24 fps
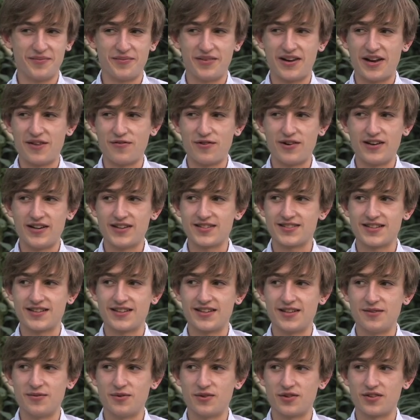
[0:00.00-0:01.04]
But like
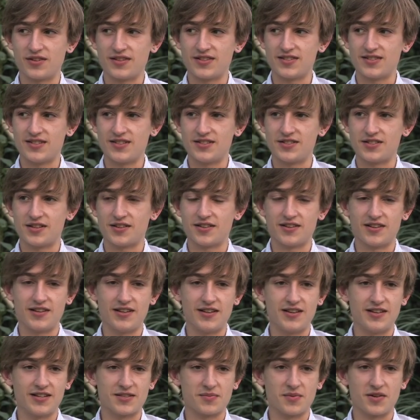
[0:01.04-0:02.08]
realistically, we're not going to see each other
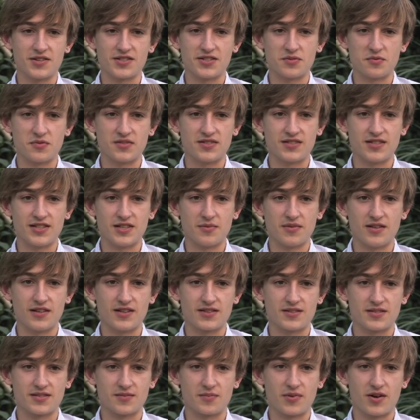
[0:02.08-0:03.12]
nearly as much as we've seen them
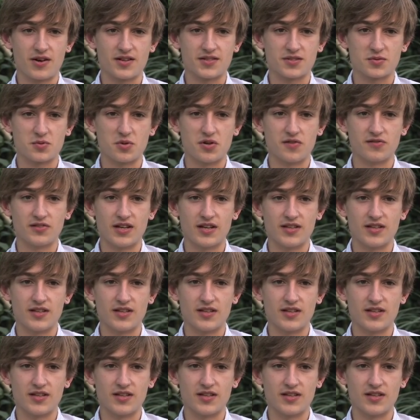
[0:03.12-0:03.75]
this past 12